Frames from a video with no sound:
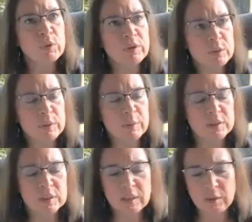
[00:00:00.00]
Well, and that's what I
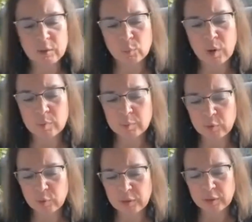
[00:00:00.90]
was thinking. It
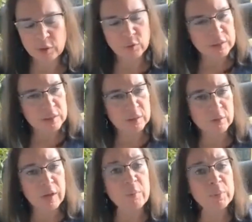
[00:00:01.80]
probably created a great deal
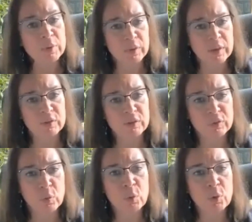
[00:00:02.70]
of empathy
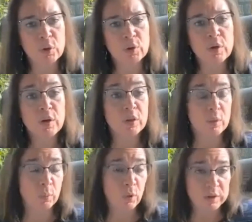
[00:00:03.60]
for
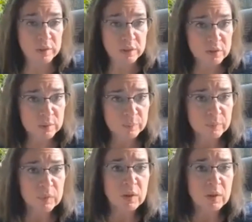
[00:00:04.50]
the process